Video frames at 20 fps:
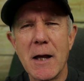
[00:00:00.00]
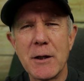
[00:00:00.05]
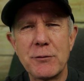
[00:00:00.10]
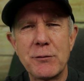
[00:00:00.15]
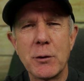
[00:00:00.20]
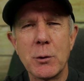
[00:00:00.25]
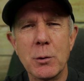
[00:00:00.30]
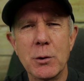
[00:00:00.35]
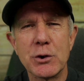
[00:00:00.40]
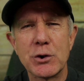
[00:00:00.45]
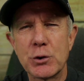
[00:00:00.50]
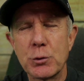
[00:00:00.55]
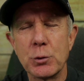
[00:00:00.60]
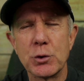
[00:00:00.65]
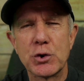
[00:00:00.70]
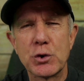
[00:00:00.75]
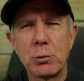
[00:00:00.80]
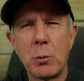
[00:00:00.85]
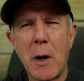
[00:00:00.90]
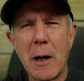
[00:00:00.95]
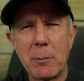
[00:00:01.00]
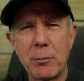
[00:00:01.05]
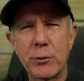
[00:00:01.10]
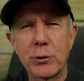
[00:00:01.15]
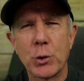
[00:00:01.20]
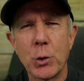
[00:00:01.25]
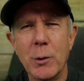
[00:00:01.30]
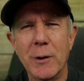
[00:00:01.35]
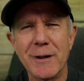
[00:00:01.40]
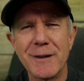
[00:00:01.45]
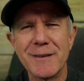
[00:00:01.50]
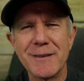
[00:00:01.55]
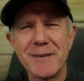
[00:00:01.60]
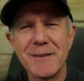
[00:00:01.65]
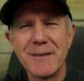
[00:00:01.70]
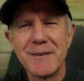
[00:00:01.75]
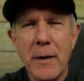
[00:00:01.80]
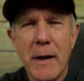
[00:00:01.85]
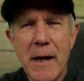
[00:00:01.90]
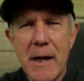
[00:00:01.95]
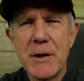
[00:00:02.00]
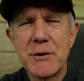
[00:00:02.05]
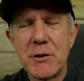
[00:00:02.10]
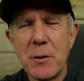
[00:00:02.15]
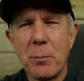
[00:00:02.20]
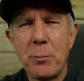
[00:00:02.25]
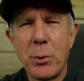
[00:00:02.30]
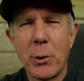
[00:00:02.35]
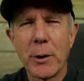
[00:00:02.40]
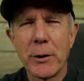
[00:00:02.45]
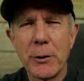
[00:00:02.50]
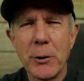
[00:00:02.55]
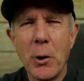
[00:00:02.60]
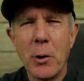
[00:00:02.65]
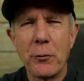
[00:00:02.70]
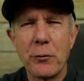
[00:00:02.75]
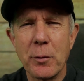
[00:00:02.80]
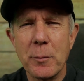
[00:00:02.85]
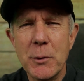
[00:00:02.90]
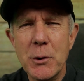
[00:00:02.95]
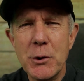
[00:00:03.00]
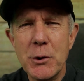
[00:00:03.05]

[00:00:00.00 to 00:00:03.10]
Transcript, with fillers: as viewers swipe through it. Here's an important note from